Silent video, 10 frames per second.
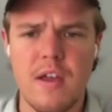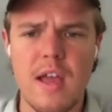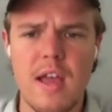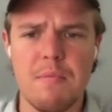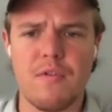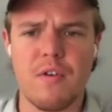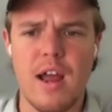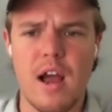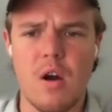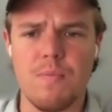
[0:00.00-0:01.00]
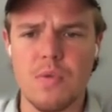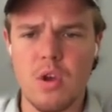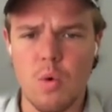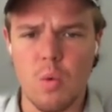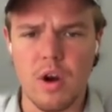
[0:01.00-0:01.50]
but for now,
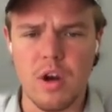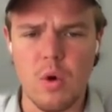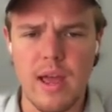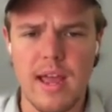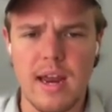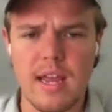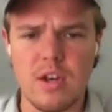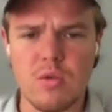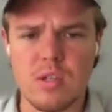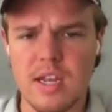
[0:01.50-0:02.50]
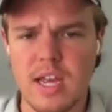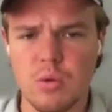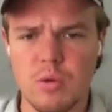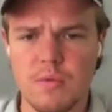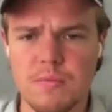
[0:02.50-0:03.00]
we're gonna go ahead and do
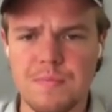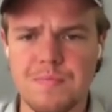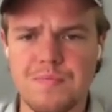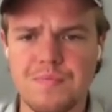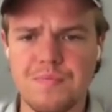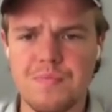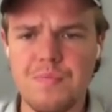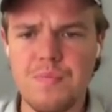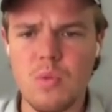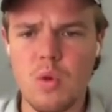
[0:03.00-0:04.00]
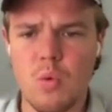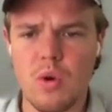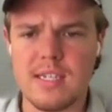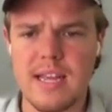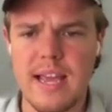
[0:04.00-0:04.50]
schedule. We're gonna
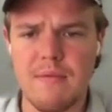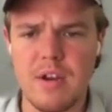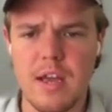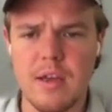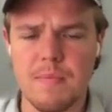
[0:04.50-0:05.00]
say every day.